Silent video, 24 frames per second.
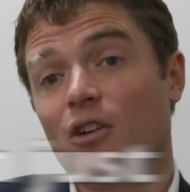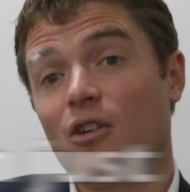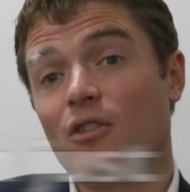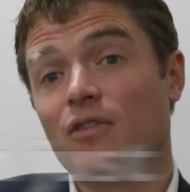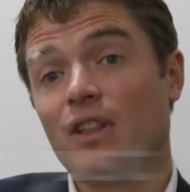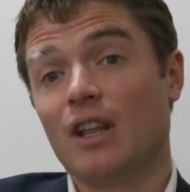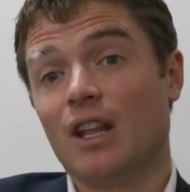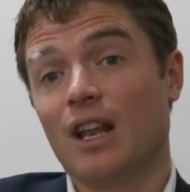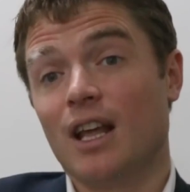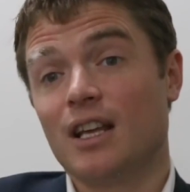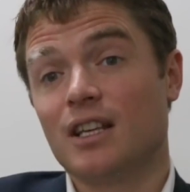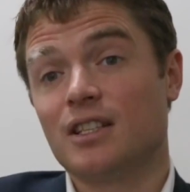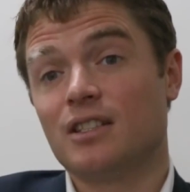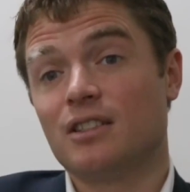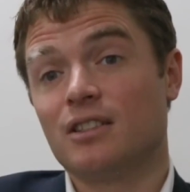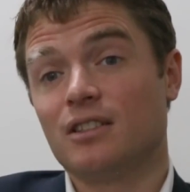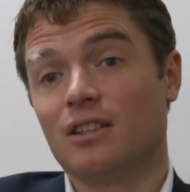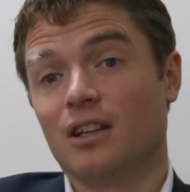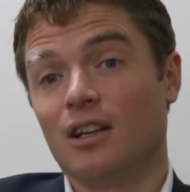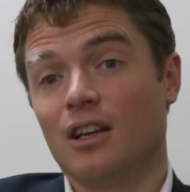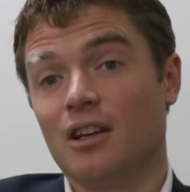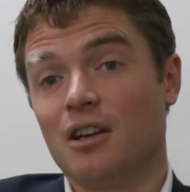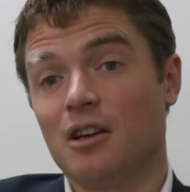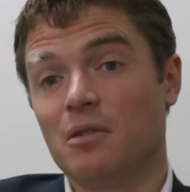Over the last
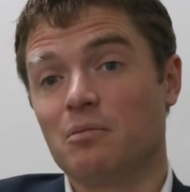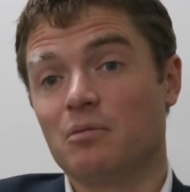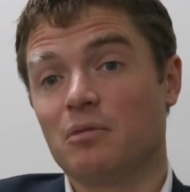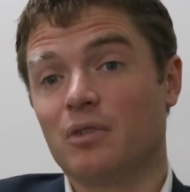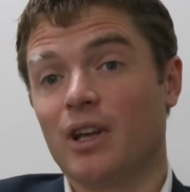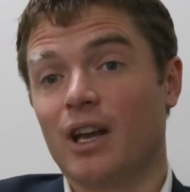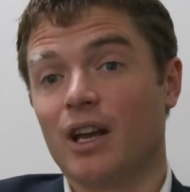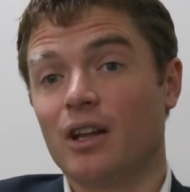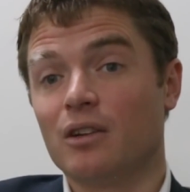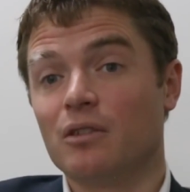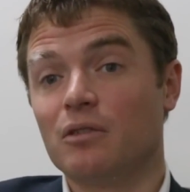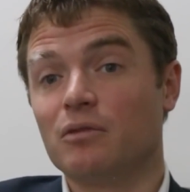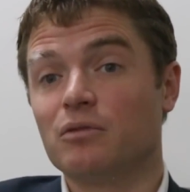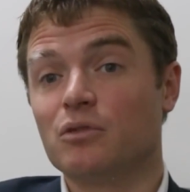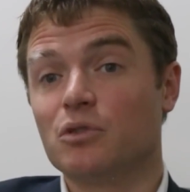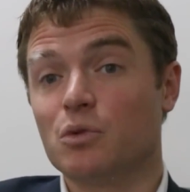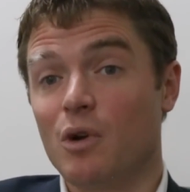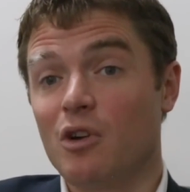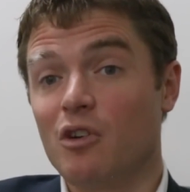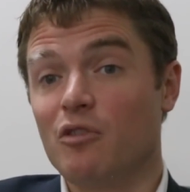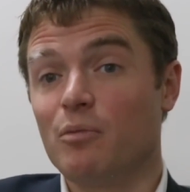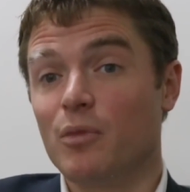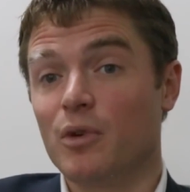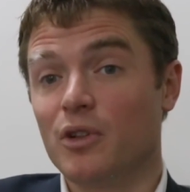kind of
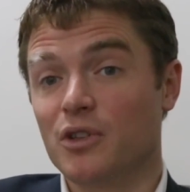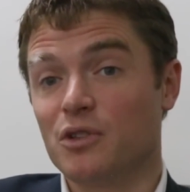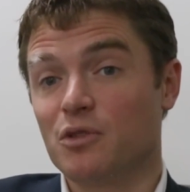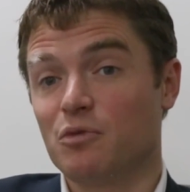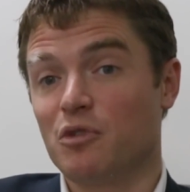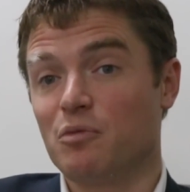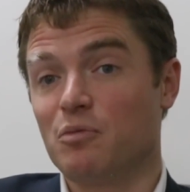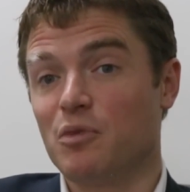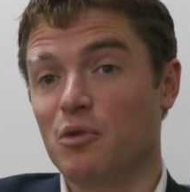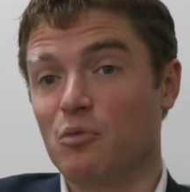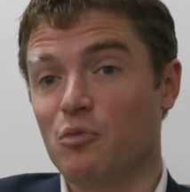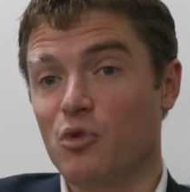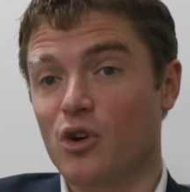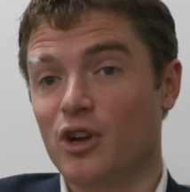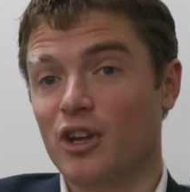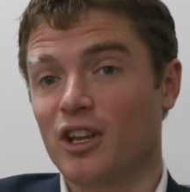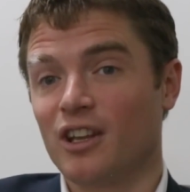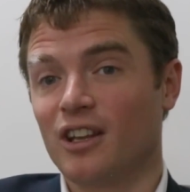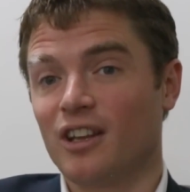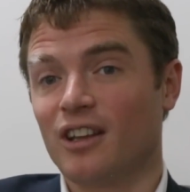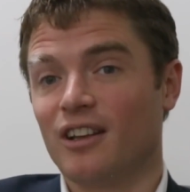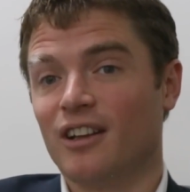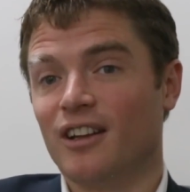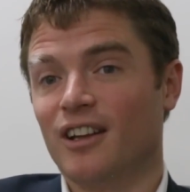12 months, we've been
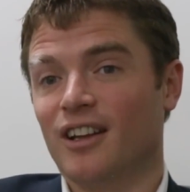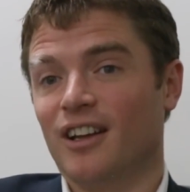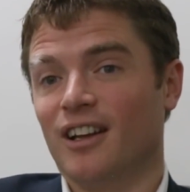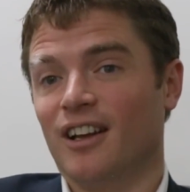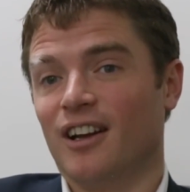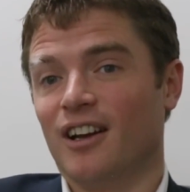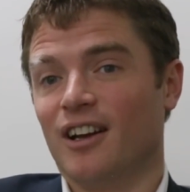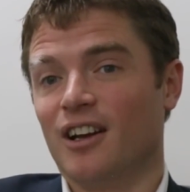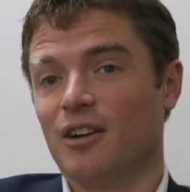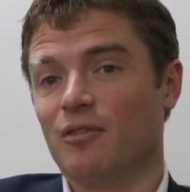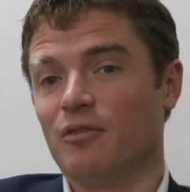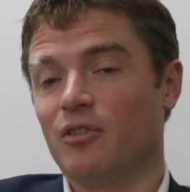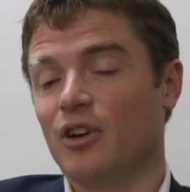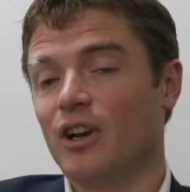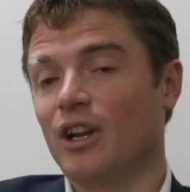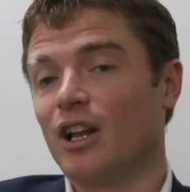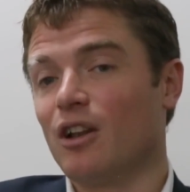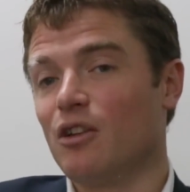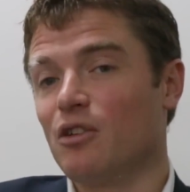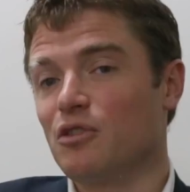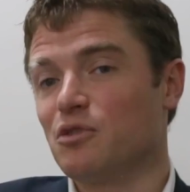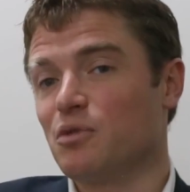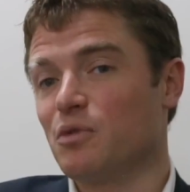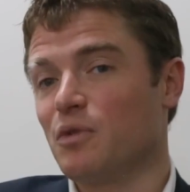working very
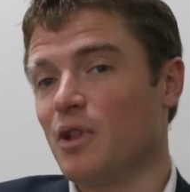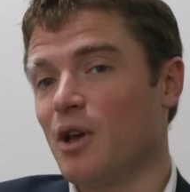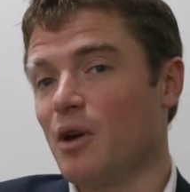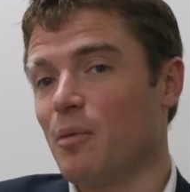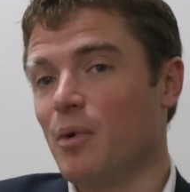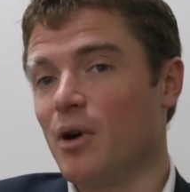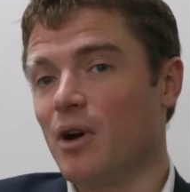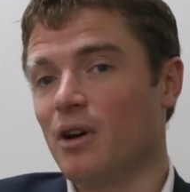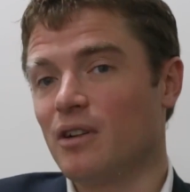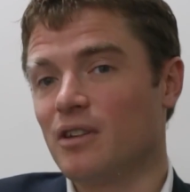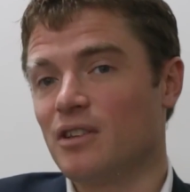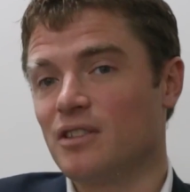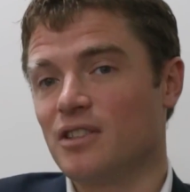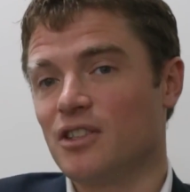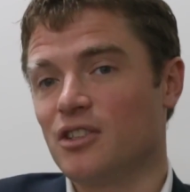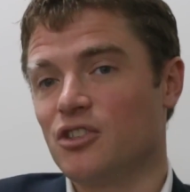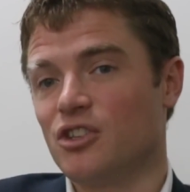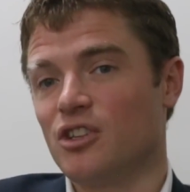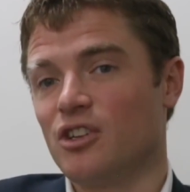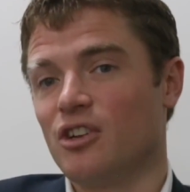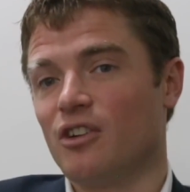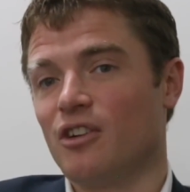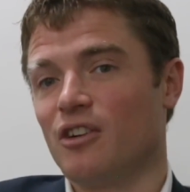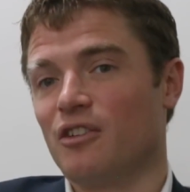closely with our partners at
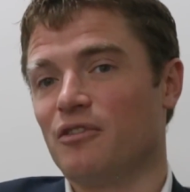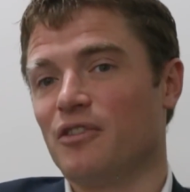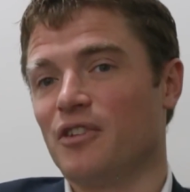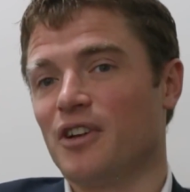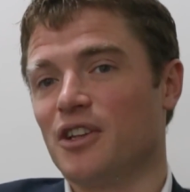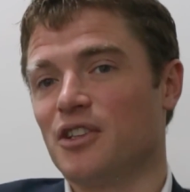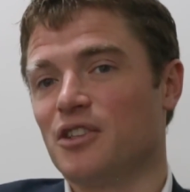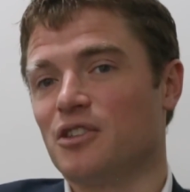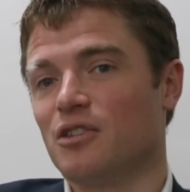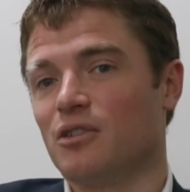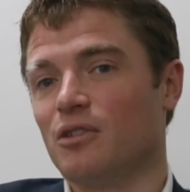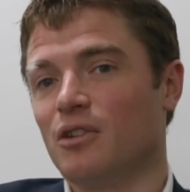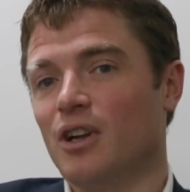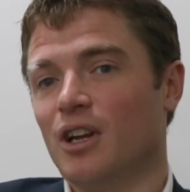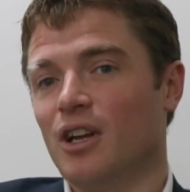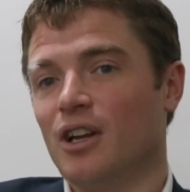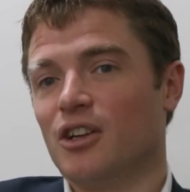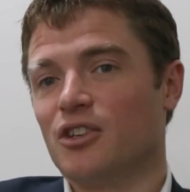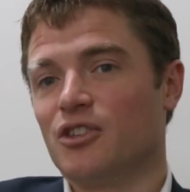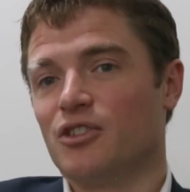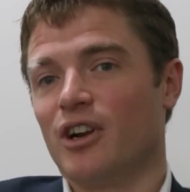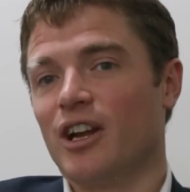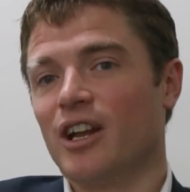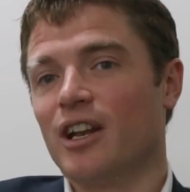GDRFA to
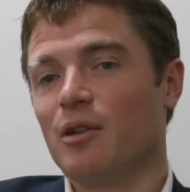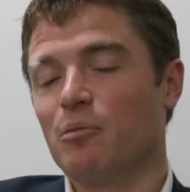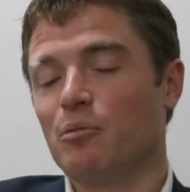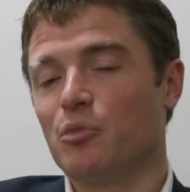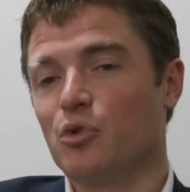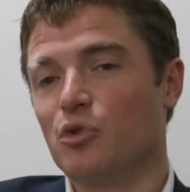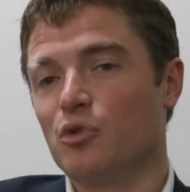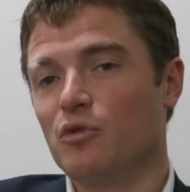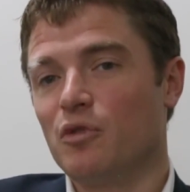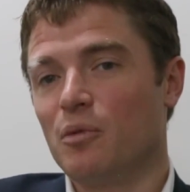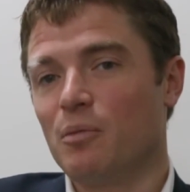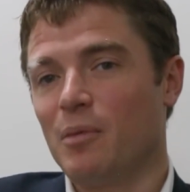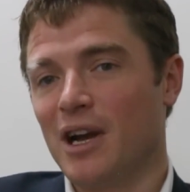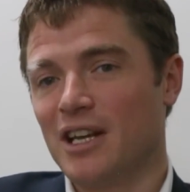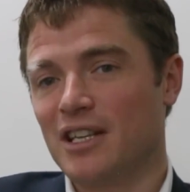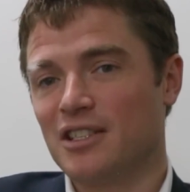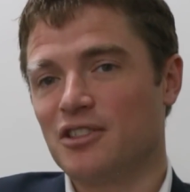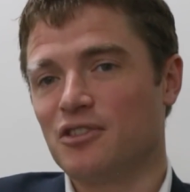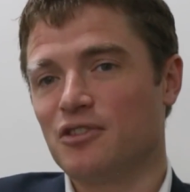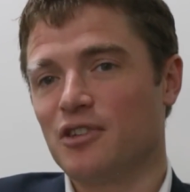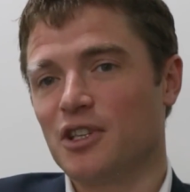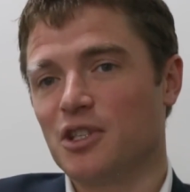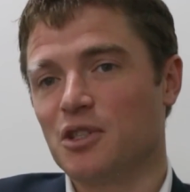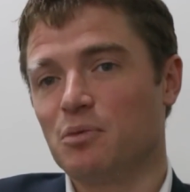try and improve the
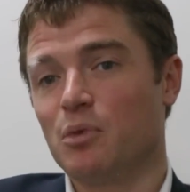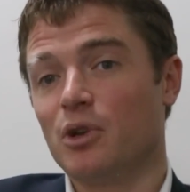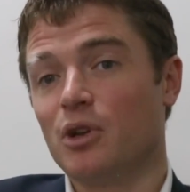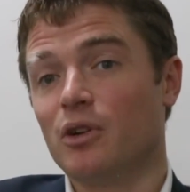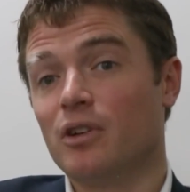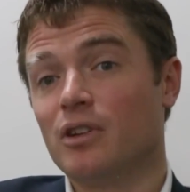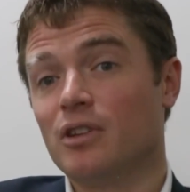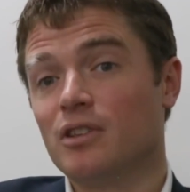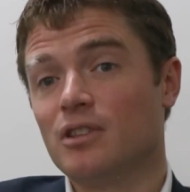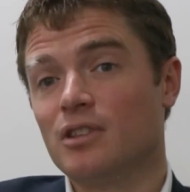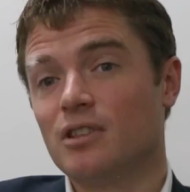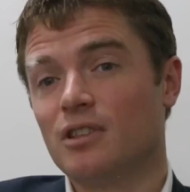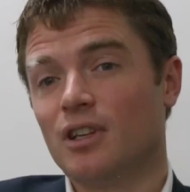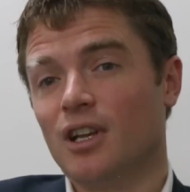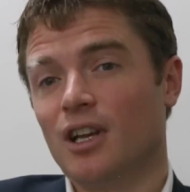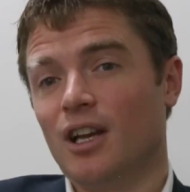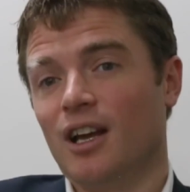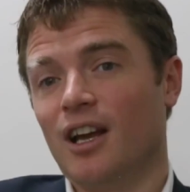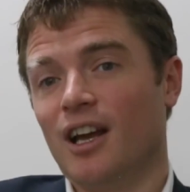passenger experience.